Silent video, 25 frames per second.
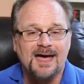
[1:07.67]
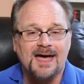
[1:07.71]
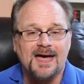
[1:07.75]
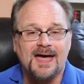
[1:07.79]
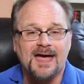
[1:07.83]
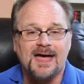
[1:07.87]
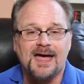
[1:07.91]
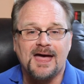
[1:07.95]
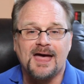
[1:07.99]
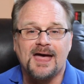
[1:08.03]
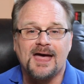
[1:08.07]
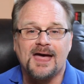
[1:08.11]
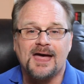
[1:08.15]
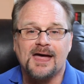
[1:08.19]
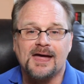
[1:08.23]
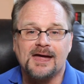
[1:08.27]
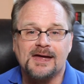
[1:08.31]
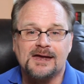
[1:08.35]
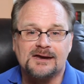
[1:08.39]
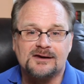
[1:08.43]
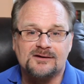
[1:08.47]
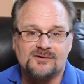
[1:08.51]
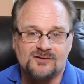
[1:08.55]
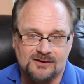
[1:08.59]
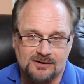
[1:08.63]

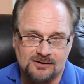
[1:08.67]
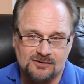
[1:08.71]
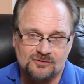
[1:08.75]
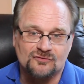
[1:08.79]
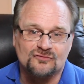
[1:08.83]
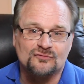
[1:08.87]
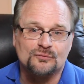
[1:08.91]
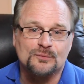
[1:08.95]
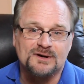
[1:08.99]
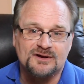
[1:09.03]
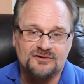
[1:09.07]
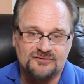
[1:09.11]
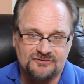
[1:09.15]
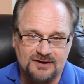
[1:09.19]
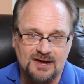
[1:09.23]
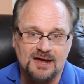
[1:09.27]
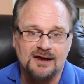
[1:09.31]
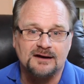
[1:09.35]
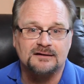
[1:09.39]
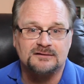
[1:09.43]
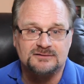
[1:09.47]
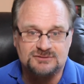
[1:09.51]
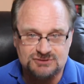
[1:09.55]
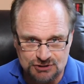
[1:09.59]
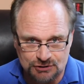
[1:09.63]
And here's what he
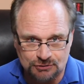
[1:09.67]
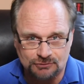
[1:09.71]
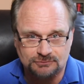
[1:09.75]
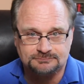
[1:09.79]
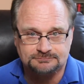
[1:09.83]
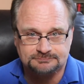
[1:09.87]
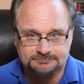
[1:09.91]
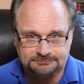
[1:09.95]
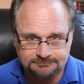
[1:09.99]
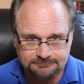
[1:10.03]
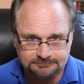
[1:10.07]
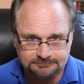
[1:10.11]
said in June.